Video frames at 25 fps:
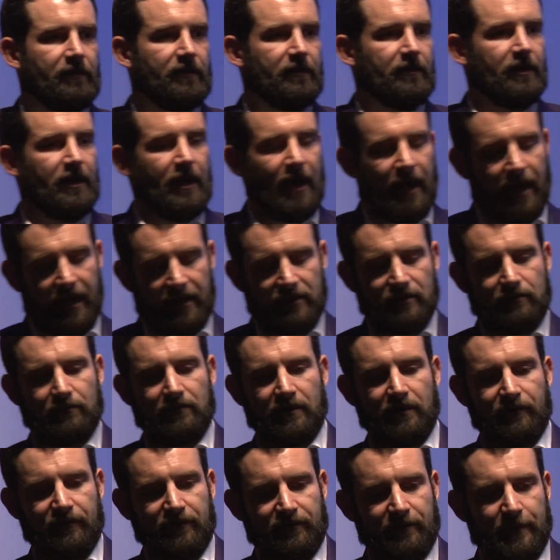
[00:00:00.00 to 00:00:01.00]
the actual
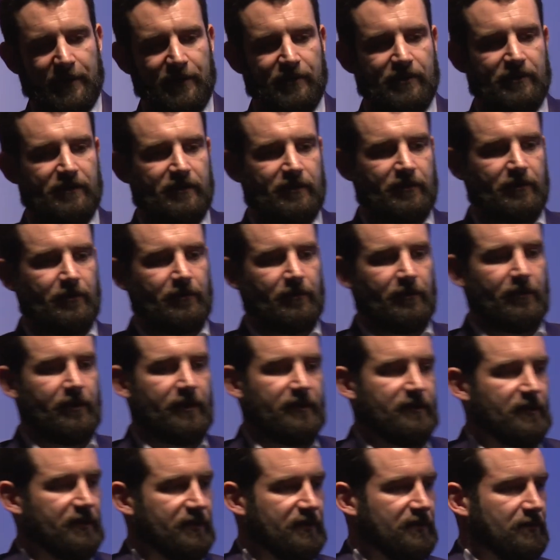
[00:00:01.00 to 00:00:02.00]
information security
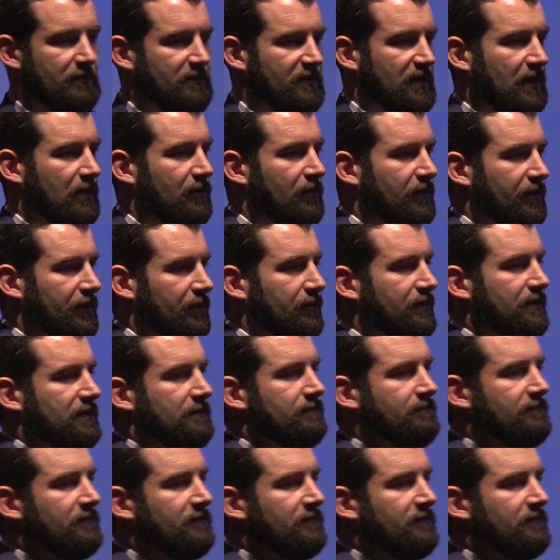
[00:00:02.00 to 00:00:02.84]
system that we're using.